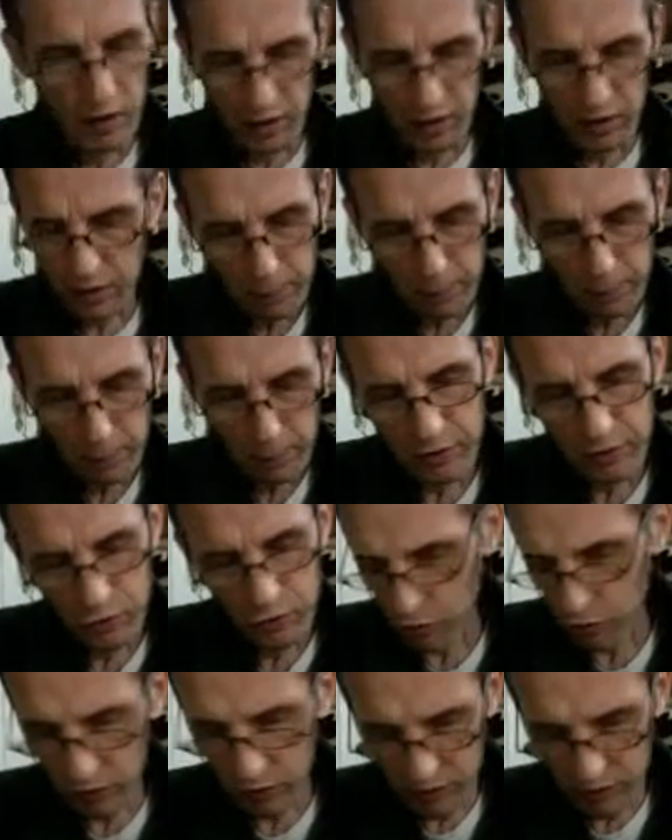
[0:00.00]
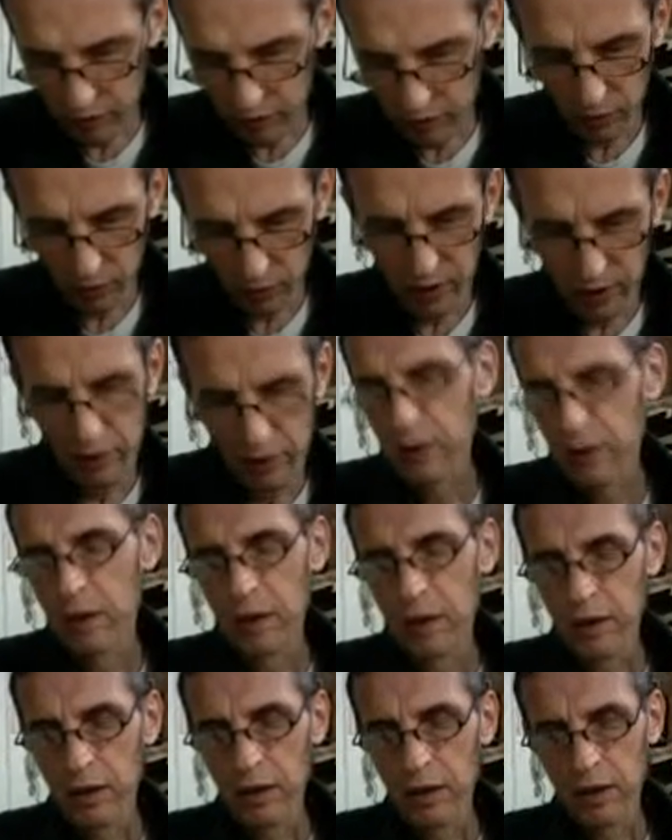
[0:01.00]
pattern showing the way
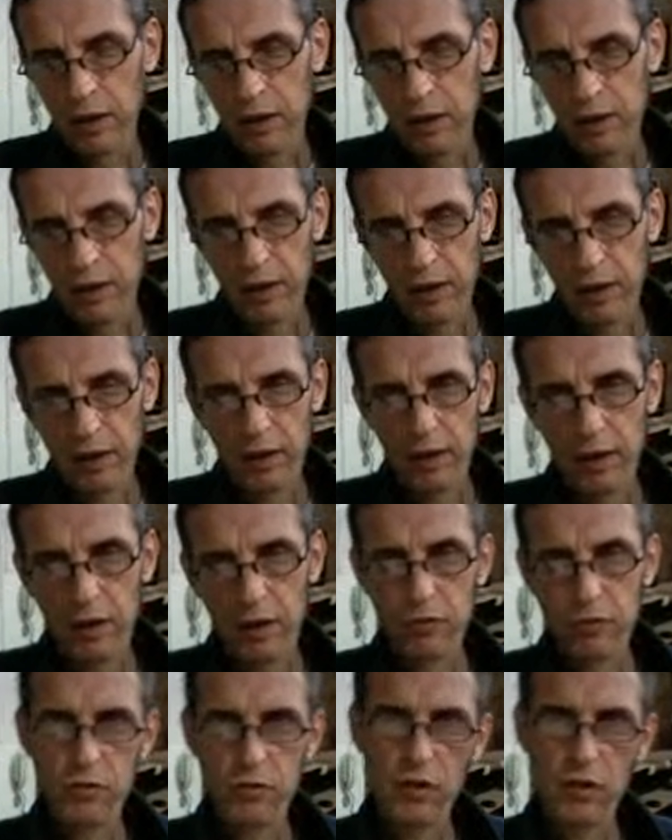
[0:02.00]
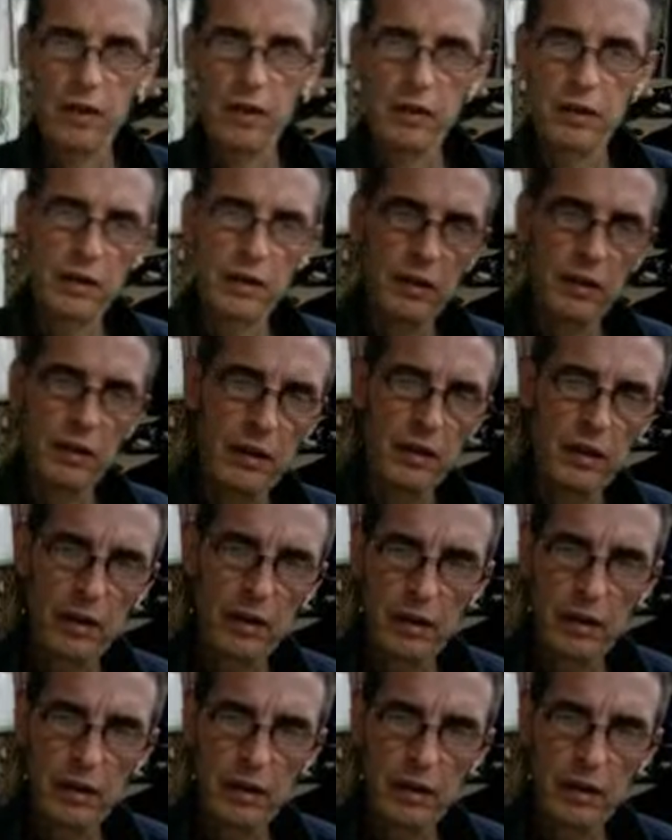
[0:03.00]
that Australia did, and